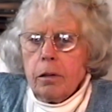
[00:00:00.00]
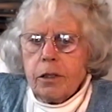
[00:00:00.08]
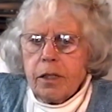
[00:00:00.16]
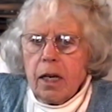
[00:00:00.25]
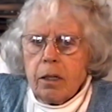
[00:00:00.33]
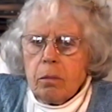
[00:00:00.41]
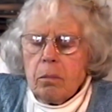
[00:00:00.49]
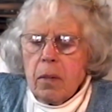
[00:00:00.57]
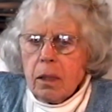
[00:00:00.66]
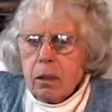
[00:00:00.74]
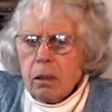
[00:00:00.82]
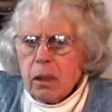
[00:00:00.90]

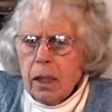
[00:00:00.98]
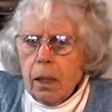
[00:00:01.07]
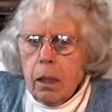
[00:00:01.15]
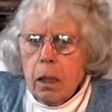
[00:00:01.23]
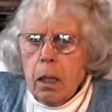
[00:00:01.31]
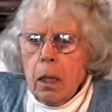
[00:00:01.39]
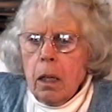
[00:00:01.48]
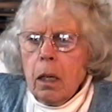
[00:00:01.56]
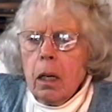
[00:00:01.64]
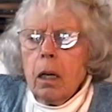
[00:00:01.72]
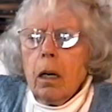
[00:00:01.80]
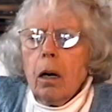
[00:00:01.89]
sentimentally
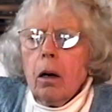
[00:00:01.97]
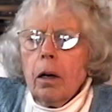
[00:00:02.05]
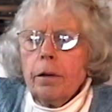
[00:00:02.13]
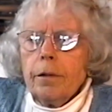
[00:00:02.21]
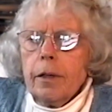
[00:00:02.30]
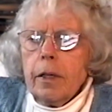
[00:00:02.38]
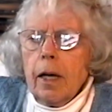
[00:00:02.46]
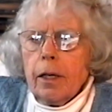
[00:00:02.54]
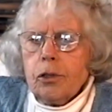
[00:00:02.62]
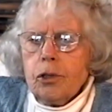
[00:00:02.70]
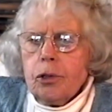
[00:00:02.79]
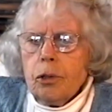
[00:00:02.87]
on the
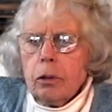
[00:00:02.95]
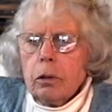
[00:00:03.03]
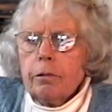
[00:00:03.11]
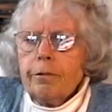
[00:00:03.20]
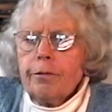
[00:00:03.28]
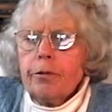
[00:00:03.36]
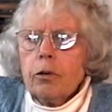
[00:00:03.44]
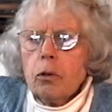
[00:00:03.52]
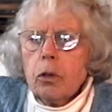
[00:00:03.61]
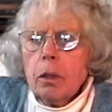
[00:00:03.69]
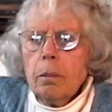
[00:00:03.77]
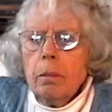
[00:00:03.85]
external
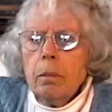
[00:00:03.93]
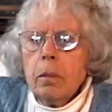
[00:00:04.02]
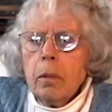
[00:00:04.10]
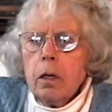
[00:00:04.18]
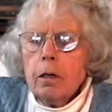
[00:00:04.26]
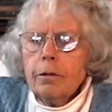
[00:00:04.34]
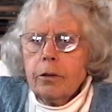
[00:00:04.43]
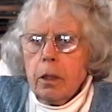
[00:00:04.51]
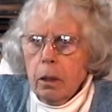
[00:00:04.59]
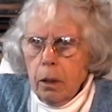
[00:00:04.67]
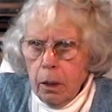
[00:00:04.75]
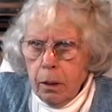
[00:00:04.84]
form of
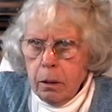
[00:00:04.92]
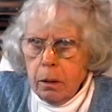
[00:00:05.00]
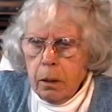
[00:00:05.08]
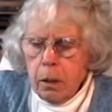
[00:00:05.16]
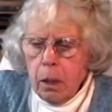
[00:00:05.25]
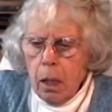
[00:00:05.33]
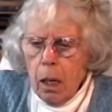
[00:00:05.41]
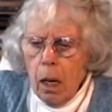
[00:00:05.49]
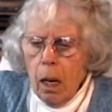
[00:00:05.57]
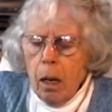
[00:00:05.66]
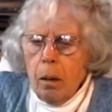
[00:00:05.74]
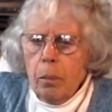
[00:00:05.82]
God,
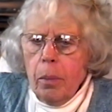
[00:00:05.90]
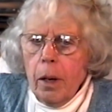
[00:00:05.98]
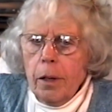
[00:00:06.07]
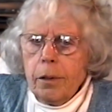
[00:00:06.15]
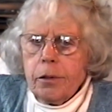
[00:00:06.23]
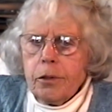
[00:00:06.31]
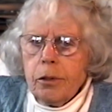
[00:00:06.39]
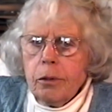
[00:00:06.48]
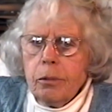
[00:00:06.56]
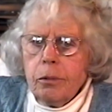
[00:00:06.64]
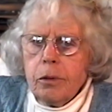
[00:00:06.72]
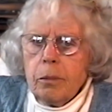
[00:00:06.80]
but
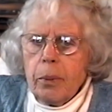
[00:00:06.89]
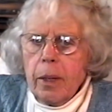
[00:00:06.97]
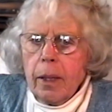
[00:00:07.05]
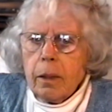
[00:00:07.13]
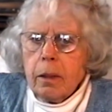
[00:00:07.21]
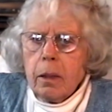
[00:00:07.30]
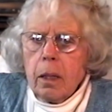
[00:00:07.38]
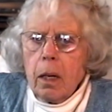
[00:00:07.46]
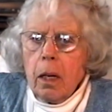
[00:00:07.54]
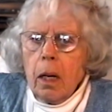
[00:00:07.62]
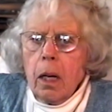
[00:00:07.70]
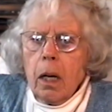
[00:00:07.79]
to depend
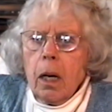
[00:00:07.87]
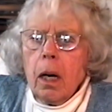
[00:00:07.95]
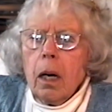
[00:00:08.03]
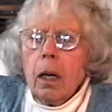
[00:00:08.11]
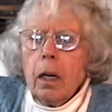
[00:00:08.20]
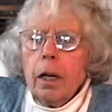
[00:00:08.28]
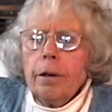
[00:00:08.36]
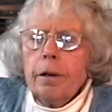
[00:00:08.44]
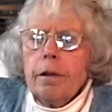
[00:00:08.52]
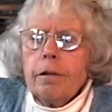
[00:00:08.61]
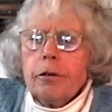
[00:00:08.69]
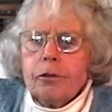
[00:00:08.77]

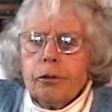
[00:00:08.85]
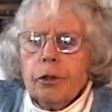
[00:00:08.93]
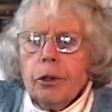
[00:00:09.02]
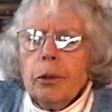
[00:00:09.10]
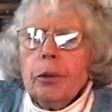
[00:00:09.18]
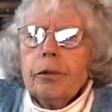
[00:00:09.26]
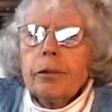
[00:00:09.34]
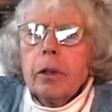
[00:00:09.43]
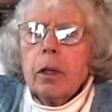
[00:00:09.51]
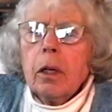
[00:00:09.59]
on the truth,